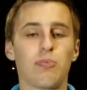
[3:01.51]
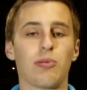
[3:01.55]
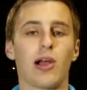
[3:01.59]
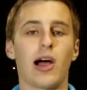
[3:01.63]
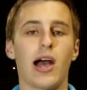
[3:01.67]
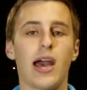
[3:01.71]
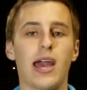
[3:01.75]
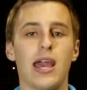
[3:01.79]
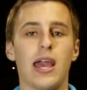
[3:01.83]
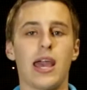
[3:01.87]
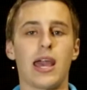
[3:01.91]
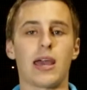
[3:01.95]

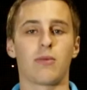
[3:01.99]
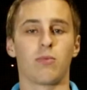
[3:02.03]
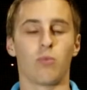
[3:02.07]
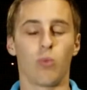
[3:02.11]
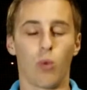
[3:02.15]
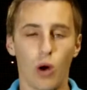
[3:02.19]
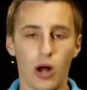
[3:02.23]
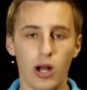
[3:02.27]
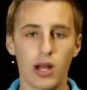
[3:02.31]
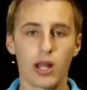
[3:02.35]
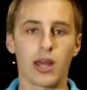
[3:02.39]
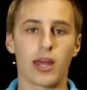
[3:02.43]
play and
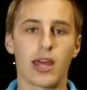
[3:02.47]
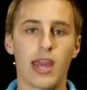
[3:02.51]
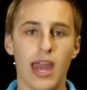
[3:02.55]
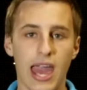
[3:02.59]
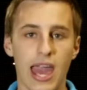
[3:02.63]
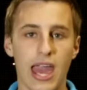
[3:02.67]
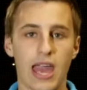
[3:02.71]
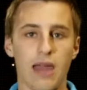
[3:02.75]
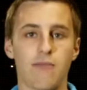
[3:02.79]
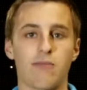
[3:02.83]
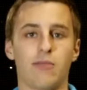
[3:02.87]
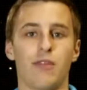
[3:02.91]
what a
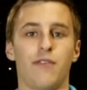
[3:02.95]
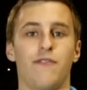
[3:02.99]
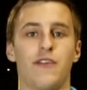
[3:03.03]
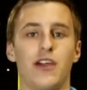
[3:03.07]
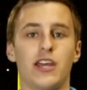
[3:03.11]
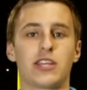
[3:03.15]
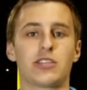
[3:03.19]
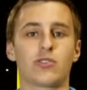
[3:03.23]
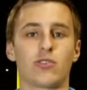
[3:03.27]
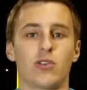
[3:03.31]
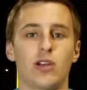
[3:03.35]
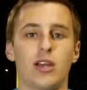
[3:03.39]
game. The
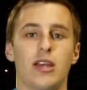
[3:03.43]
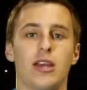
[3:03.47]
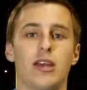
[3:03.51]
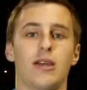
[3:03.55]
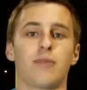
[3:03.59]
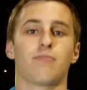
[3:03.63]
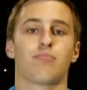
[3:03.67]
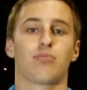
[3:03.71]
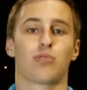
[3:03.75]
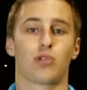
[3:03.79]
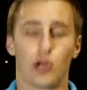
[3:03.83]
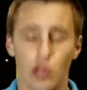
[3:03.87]
victory
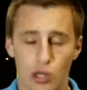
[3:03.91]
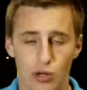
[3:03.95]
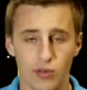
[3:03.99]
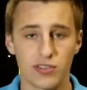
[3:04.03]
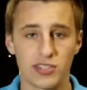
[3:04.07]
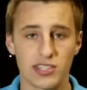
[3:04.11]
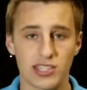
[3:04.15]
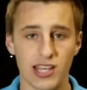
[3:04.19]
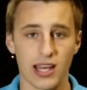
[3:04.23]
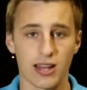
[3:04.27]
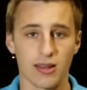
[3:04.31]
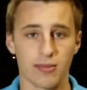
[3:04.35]
improves
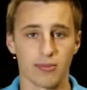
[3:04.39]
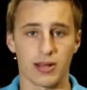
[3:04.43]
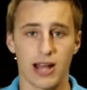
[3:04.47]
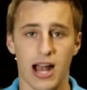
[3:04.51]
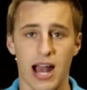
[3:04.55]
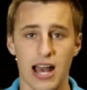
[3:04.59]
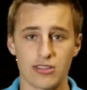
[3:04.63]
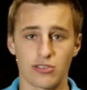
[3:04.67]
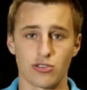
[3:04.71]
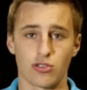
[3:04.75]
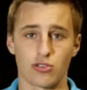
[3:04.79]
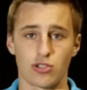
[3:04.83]
Salem
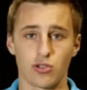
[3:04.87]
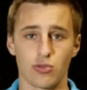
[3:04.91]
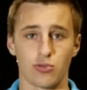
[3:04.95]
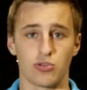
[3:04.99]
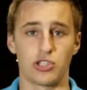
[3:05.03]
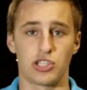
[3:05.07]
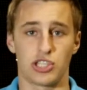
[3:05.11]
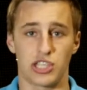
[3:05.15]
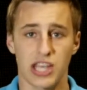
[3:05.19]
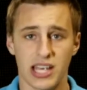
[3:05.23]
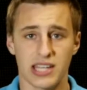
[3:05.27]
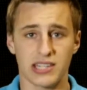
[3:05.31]
Keizer to
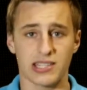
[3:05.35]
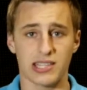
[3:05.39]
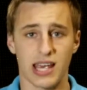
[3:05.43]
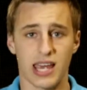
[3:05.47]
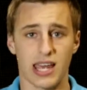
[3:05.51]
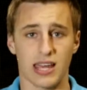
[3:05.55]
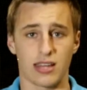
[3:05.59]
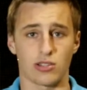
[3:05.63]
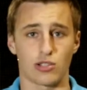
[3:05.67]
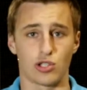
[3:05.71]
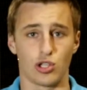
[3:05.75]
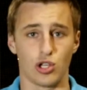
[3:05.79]
6
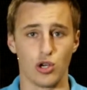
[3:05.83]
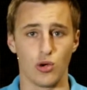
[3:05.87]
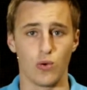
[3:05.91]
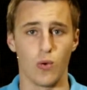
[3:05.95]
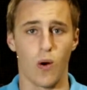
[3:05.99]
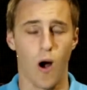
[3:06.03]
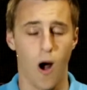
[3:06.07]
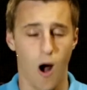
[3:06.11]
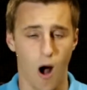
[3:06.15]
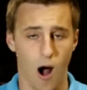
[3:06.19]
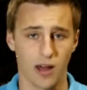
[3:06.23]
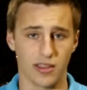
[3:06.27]
and 2
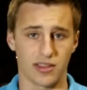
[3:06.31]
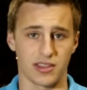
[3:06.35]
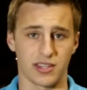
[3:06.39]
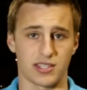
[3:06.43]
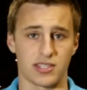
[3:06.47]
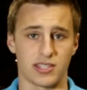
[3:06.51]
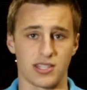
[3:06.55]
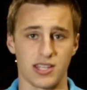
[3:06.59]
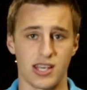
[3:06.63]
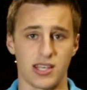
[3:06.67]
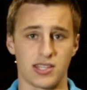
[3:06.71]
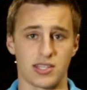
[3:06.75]
on the
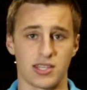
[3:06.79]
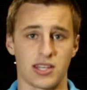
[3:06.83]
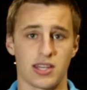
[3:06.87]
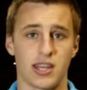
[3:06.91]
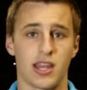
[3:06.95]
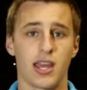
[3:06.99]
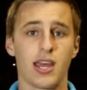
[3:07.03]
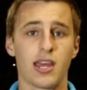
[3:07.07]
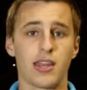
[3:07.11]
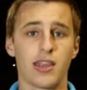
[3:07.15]
season.